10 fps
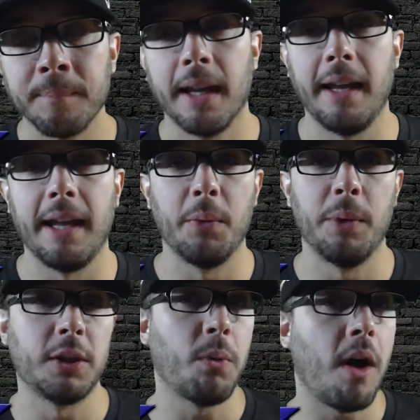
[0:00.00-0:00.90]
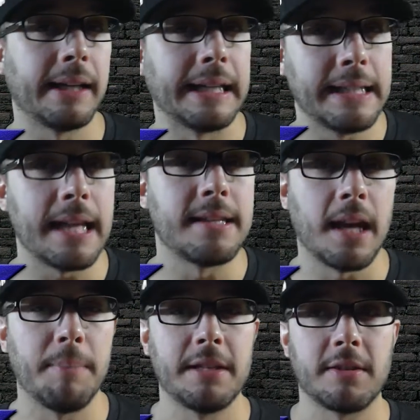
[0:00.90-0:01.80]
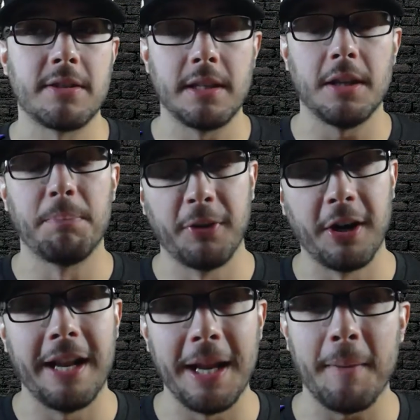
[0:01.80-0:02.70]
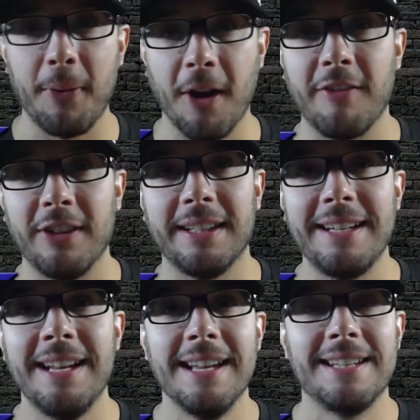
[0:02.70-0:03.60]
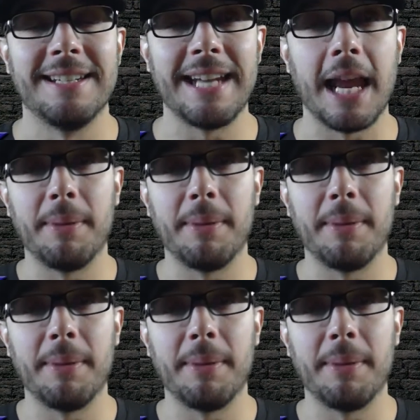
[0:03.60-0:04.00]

And with The Walking Dead, zombies are still pretty prevalent today,